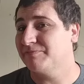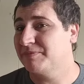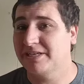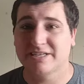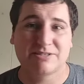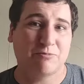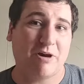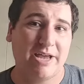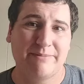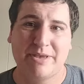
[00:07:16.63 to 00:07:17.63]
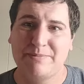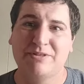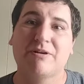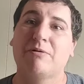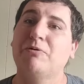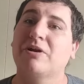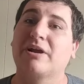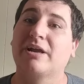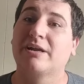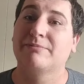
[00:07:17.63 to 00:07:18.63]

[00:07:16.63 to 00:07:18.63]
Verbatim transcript: Because why? Maybe they're at work.